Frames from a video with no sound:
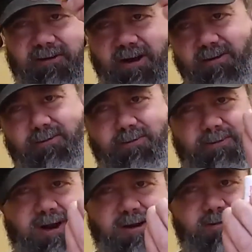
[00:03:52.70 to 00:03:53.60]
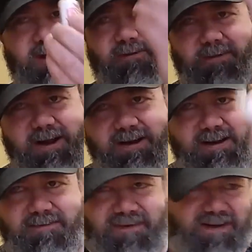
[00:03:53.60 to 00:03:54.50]
so, you know, that's
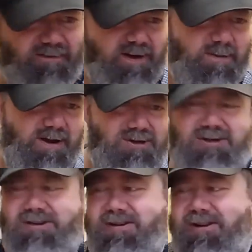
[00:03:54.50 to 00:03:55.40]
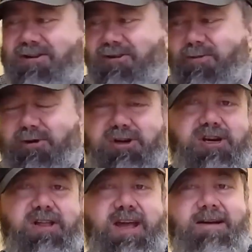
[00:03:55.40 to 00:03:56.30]
plenty. Thank you very much. Do
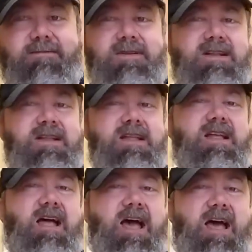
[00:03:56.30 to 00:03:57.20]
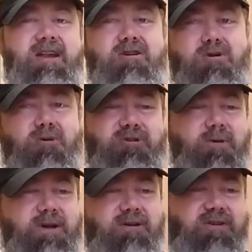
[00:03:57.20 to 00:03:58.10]
appreciate that. And also,
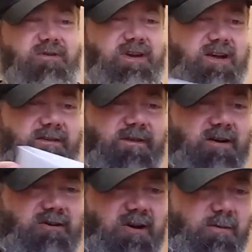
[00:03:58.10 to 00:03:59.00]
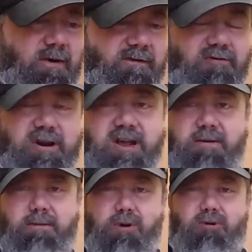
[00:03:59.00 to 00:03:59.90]
because the video fucked up, I've already
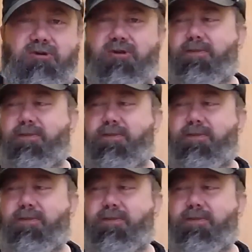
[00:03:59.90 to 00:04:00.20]
unboxed the